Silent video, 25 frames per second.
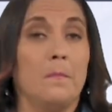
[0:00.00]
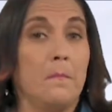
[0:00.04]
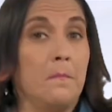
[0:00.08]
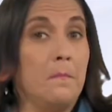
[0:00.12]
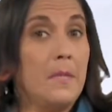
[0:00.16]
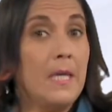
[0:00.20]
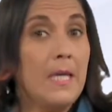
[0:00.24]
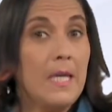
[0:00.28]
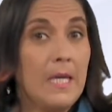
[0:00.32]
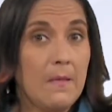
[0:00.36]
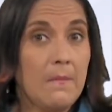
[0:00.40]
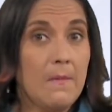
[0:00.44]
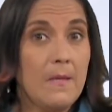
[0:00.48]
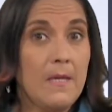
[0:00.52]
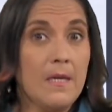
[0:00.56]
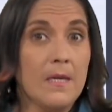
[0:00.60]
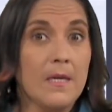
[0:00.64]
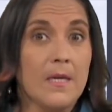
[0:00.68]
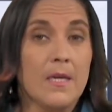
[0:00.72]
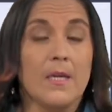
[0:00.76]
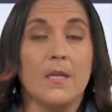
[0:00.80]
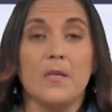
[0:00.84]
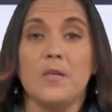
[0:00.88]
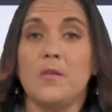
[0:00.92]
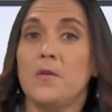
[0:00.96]
Maybe
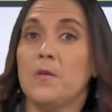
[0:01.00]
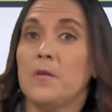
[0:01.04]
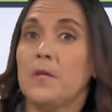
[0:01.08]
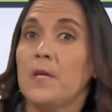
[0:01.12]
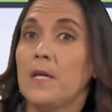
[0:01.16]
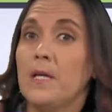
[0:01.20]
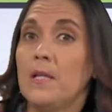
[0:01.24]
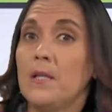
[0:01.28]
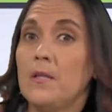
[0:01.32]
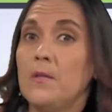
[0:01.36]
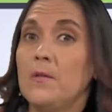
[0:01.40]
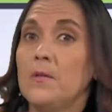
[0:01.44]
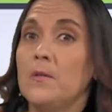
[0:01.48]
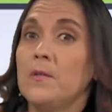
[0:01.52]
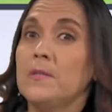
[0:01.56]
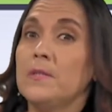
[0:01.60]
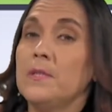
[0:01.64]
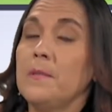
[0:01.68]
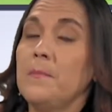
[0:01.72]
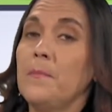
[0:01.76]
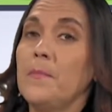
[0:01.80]
you can look the